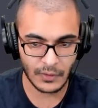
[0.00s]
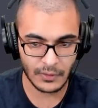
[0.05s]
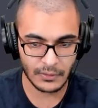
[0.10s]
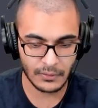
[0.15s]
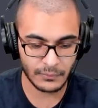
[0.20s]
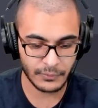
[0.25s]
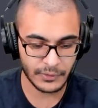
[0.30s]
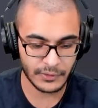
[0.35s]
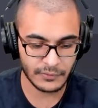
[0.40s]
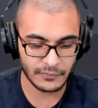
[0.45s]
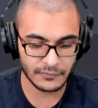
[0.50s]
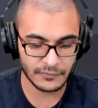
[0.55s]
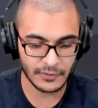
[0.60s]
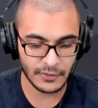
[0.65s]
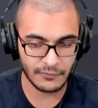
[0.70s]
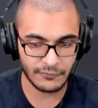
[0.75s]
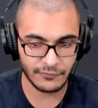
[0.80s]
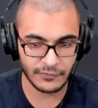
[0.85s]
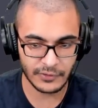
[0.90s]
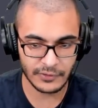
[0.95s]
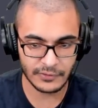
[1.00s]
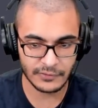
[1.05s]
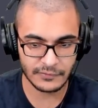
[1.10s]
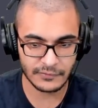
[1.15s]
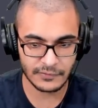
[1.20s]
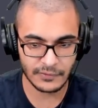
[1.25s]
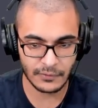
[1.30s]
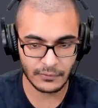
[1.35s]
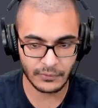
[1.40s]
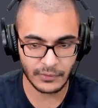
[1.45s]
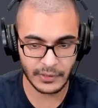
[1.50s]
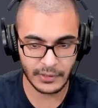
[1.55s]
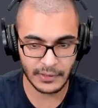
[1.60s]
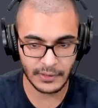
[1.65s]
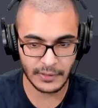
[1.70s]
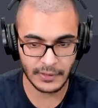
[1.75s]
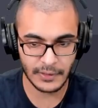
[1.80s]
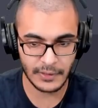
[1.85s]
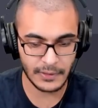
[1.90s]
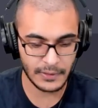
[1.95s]
we can say fuzz. How can
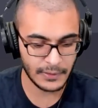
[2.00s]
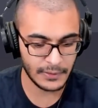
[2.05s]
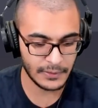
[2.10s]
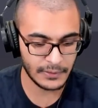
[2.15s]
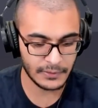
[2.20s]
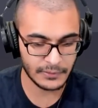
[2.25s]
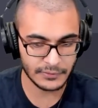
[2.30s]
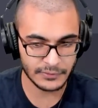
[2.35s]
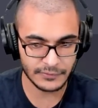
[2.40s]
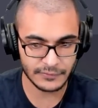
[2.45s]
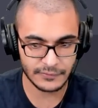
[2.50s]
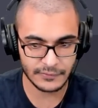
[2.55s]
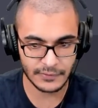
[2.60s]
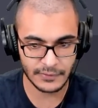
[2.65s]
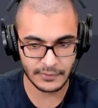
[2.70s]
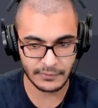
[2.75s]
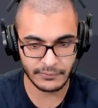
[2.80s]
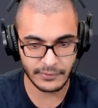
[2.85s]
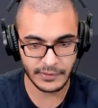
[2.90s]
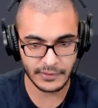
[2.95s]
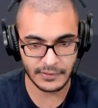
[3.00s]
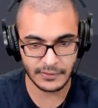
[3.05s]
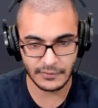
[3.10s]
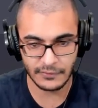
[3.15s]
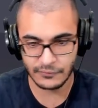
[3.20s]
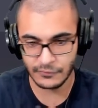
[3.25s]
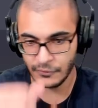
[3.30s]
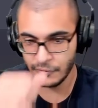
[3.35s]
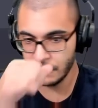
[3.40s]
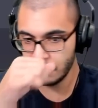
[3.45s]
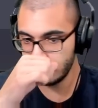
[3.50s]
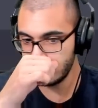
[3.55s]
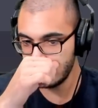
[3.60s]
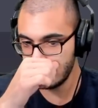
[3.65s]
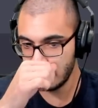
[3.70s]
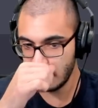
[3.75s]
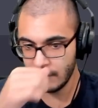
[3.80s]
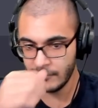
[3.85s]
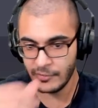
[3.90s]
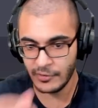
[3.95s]
I'll just write it here. So using
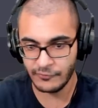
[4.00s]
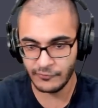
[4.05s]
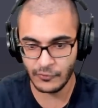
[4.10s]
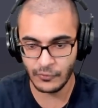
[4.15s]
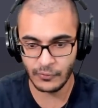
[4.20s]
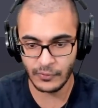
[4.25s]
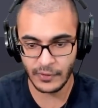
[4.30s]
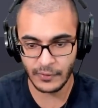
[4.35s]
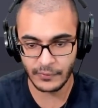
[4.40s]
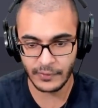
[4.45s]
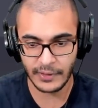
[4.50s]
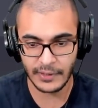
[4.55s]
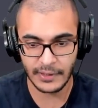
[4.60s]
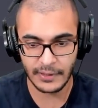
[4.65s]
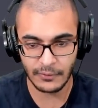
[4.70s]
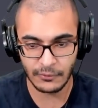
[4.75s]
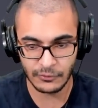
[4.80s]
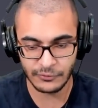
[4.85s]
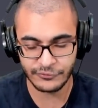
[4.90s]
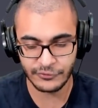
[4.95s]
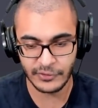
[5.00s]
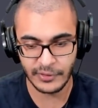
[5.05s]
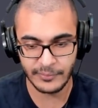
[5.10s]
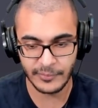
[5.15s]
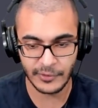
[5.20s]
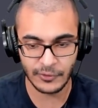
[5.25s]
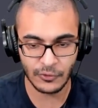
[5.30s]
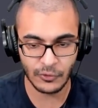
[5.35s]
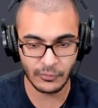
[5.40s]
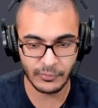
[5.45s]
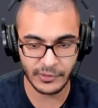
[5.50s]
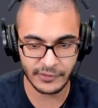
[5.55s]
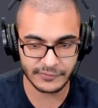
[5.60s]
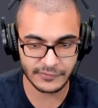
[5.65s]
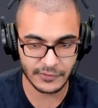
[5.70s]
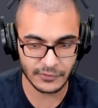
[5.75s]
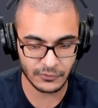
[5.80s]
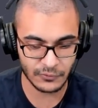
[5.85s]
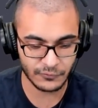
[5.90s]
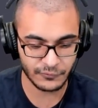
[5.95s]
the above code, how can I also limit
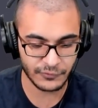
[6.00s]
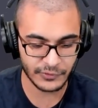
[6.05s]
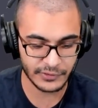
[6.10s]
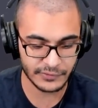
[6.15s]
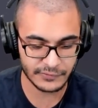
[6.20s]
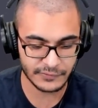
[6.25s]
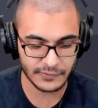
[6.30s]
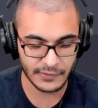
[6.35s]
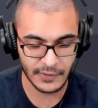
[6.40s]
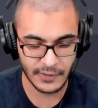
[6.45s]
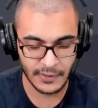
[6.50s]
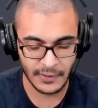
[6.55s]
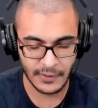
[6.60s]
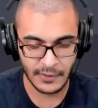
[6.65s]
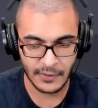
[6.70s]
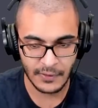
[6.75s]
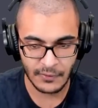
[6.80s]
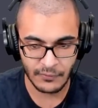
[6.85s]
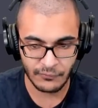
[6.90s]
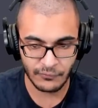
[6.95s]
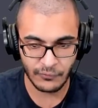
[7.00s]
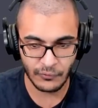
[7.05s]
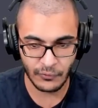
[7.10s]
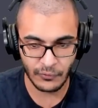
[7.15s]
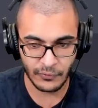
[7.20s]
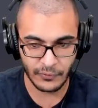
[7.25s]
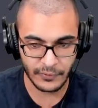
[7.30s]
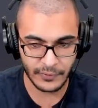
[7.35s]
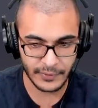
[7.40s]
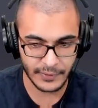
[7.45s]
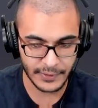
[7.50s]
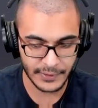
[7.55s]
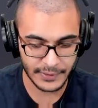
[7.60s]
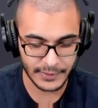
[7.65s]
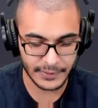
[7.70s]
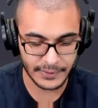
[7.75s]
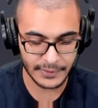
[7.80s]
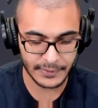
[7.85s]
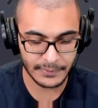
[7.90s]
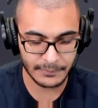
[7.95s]
GoBuster to fuzz for
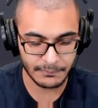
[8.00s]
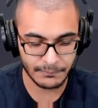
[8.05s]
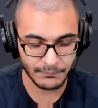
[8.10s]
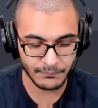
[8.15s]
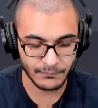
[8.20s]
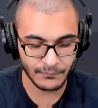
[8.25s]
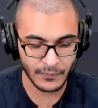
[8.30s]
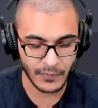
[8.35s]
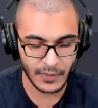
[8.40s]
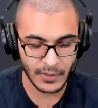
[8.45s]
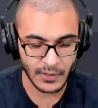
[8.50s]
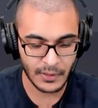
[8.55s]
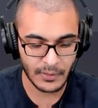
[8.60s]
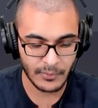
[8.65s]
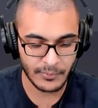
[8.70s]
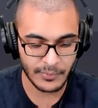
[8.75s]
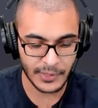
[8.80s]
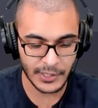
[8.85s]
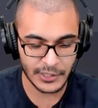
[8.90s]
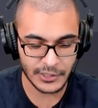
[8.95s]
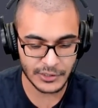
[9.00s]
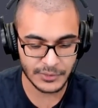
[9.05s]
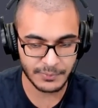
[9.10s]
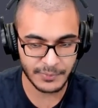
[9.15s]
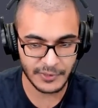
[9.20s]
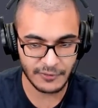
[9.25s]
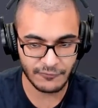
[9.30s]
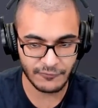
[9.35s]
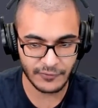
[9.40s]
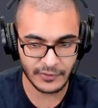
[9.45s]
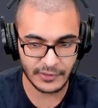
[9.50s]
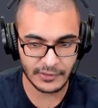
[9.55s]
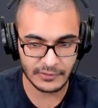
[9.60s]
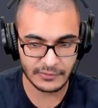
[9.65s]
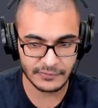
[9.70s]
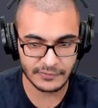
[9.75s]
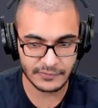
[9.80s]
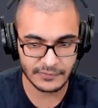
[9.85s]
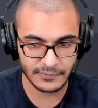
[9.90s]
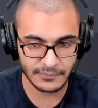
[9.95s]
PHP
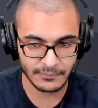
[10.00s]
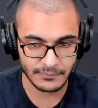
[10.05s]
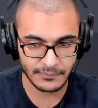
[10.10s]
files